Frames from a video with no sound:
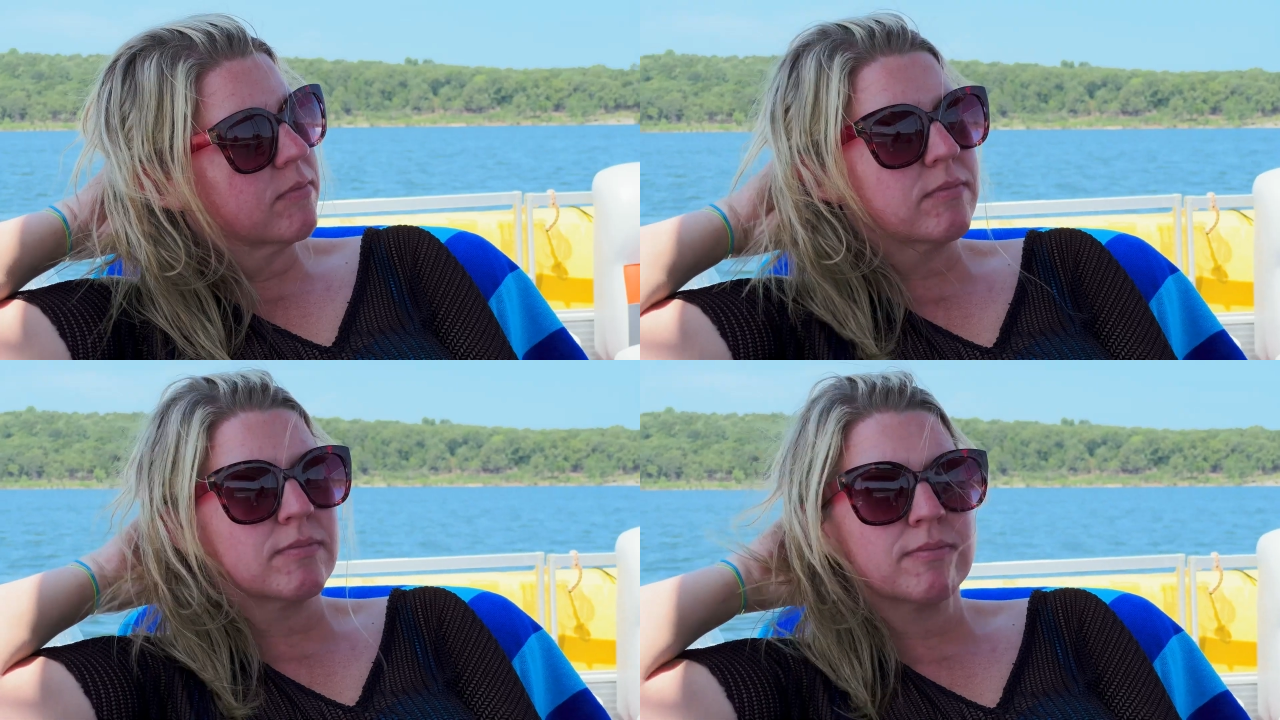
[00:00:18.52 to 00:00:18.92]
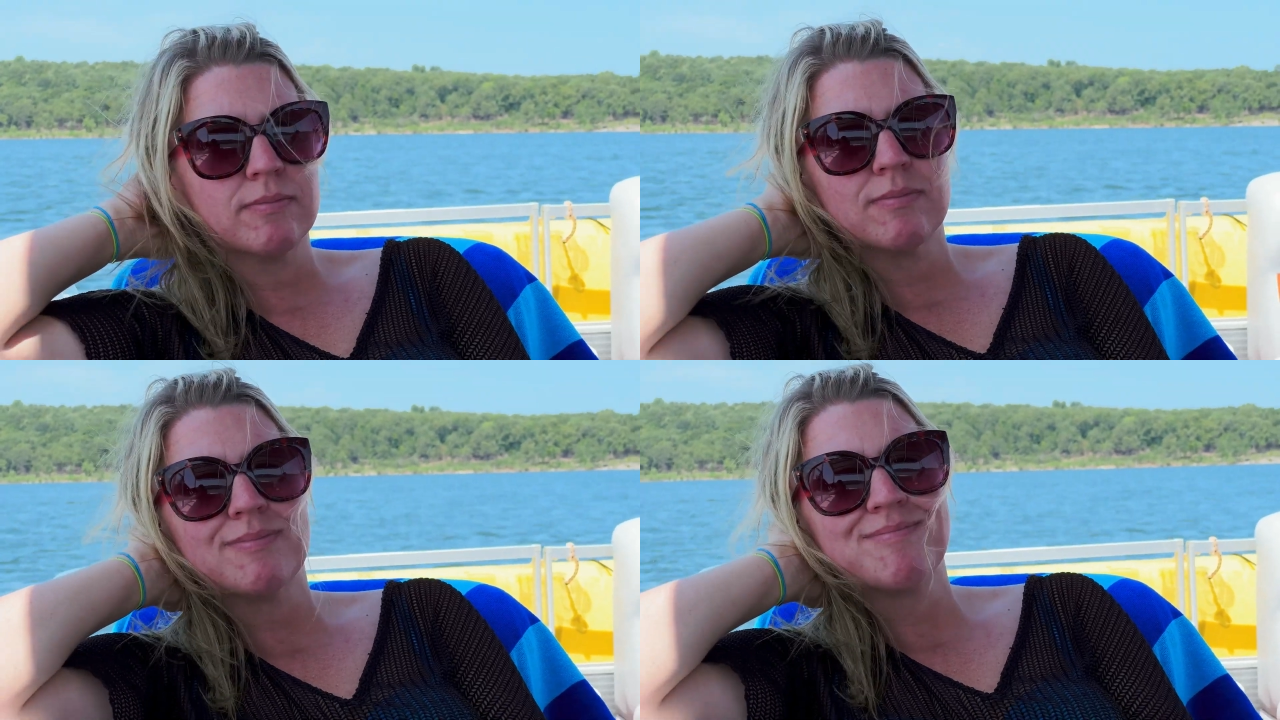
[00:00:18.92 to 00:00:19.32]

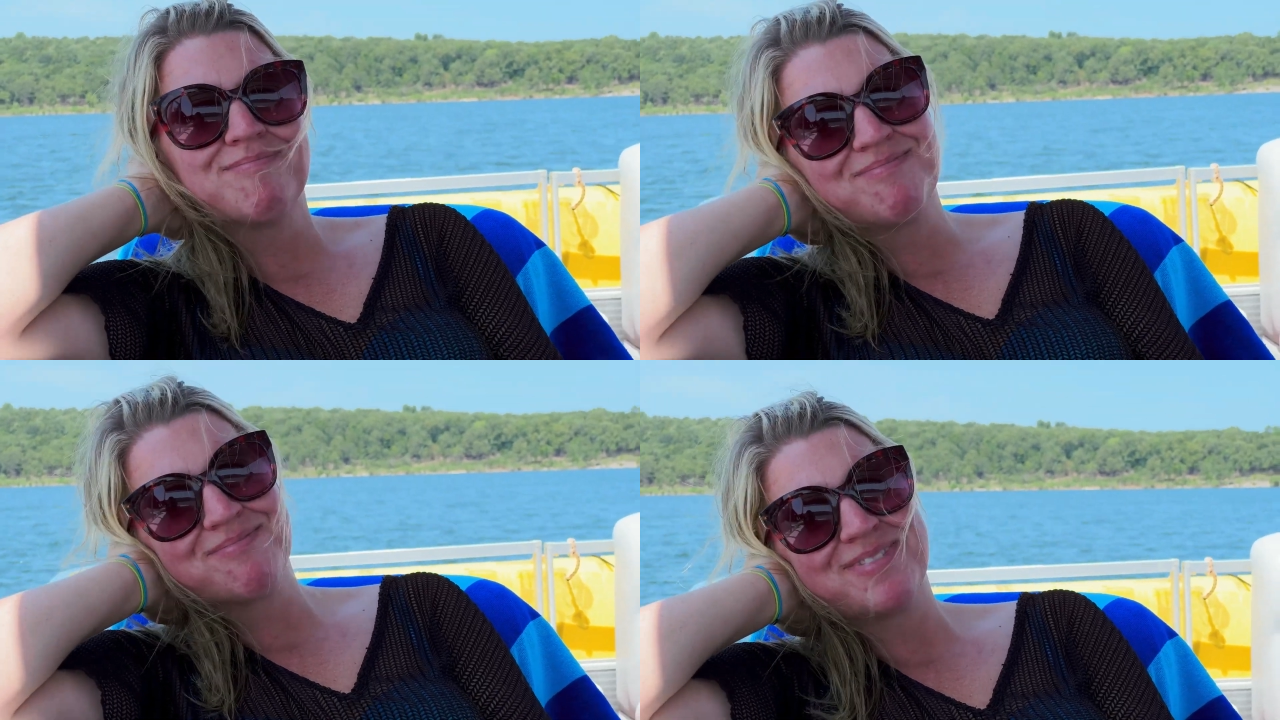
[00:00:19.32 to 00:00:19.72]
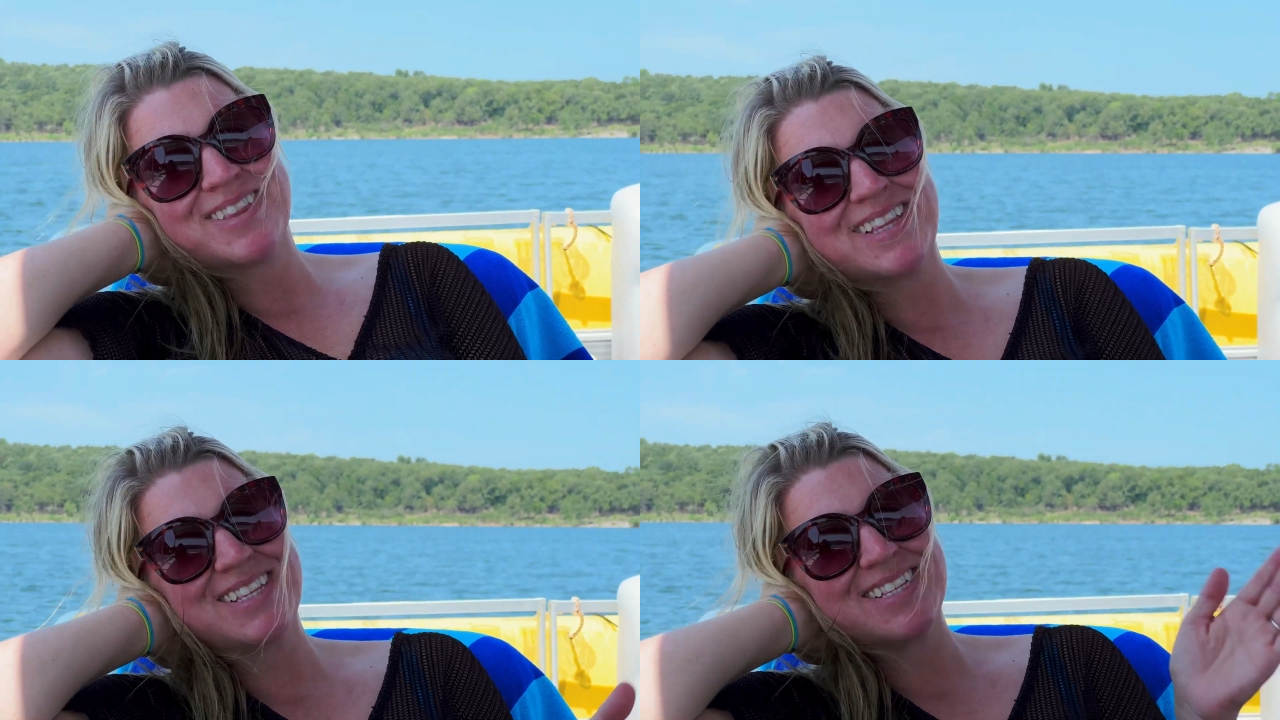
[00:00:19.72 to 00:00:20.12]
cool. And
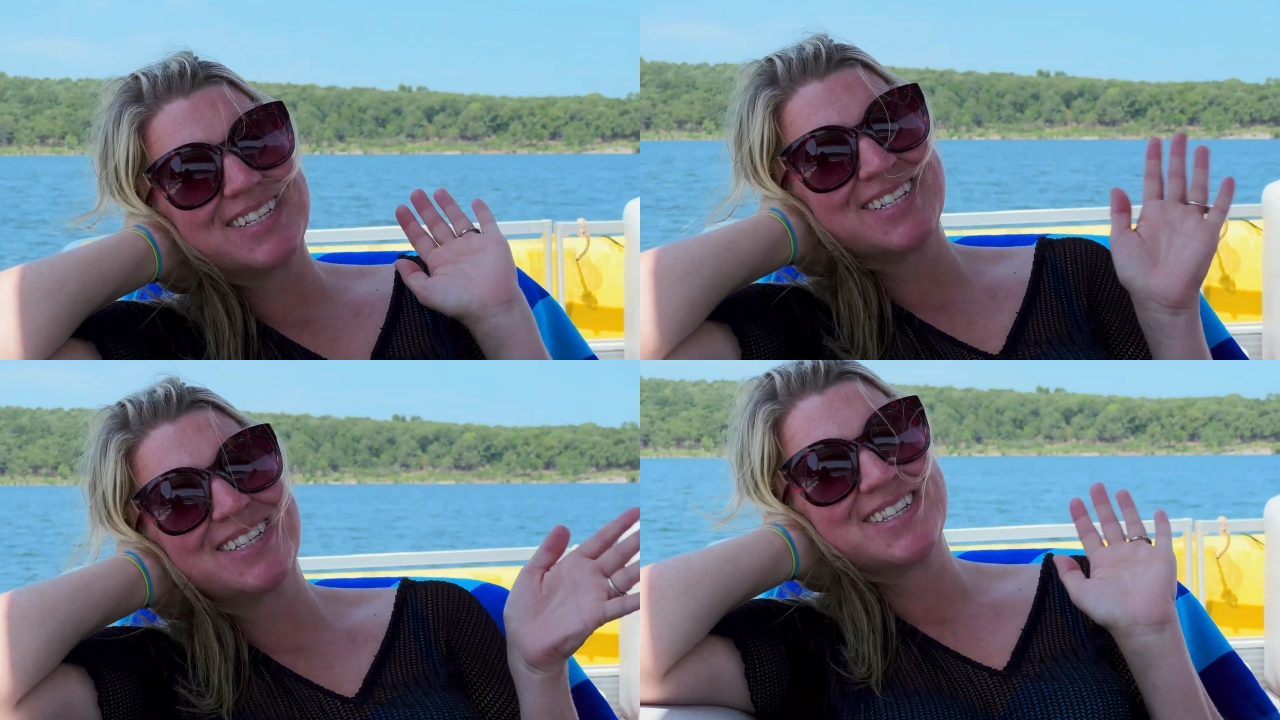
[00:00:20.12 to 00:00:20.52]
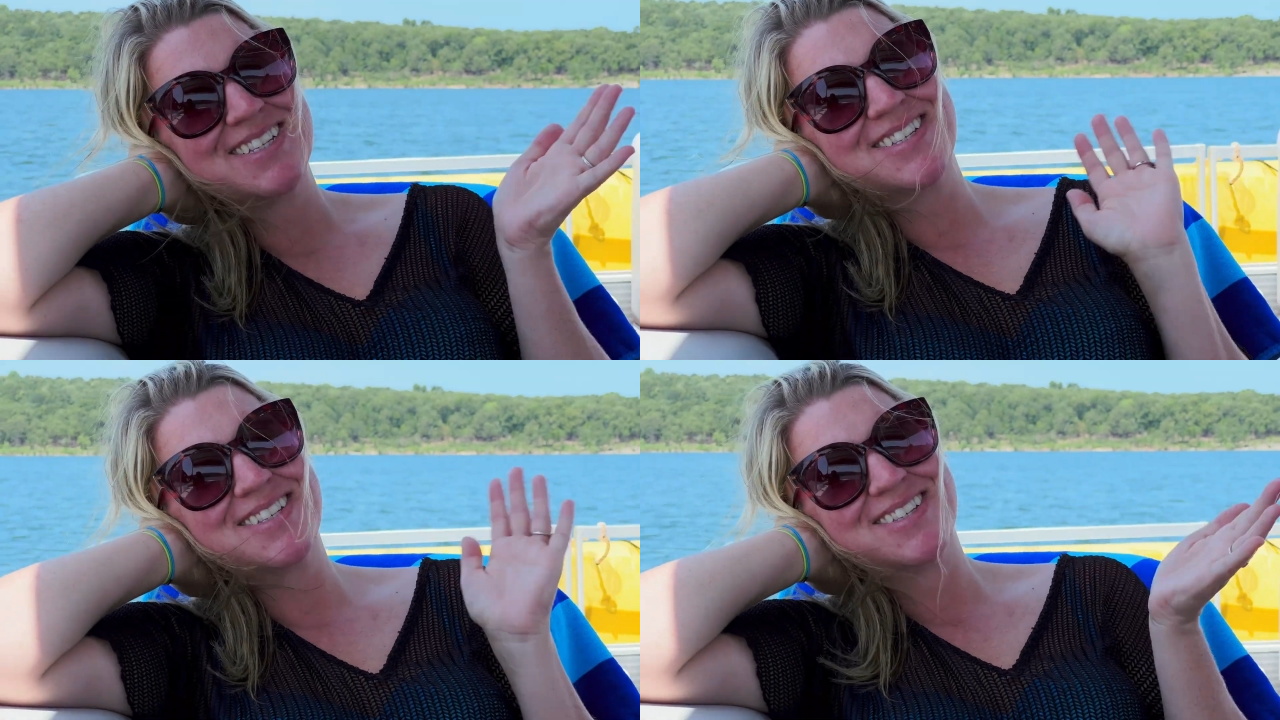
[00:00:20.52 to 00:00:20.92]
uh, we
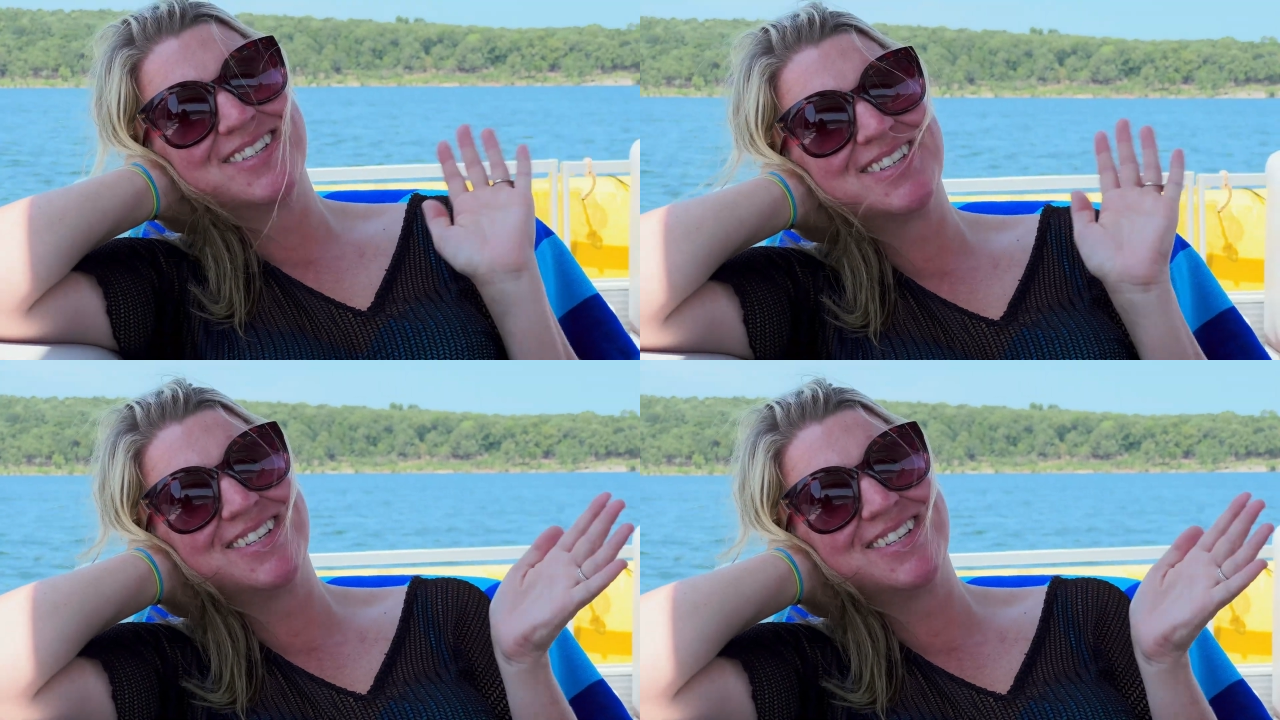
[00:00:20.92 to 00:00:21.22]
also